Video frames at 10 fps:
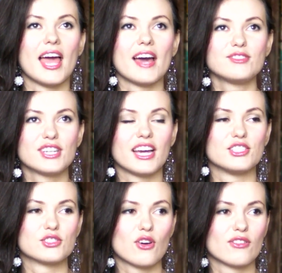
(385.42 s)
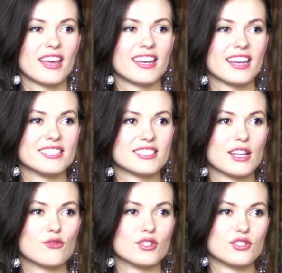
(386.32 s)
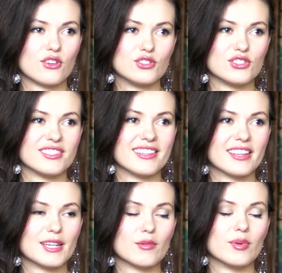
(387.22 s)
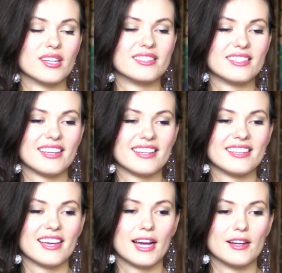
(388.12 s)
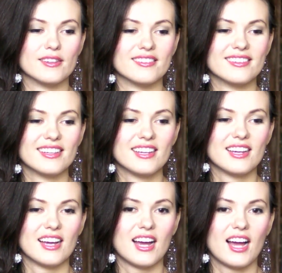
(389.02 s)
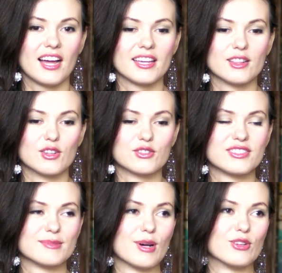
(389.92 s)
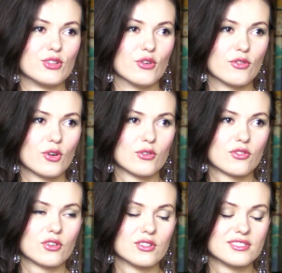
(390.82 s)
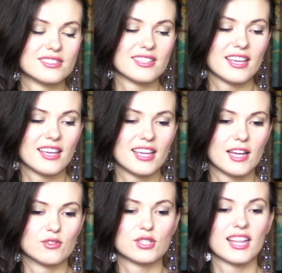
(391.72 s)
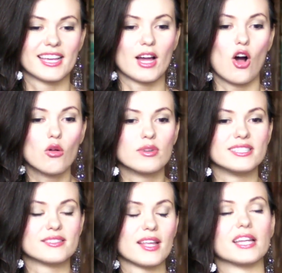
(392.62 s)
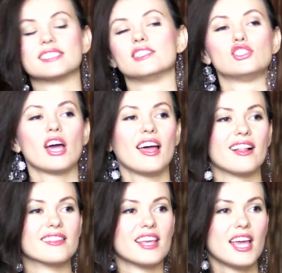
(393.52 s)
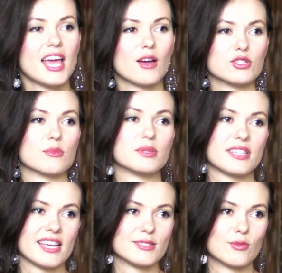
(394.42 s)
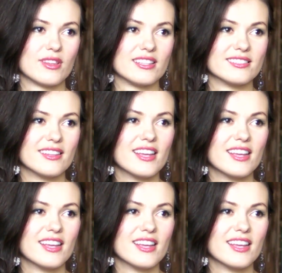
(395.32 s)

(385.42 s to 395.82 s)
After I saw that, I started researching a little bit, and I looked about UFO, of course, and I was like, always as a child, I was obsessed with it.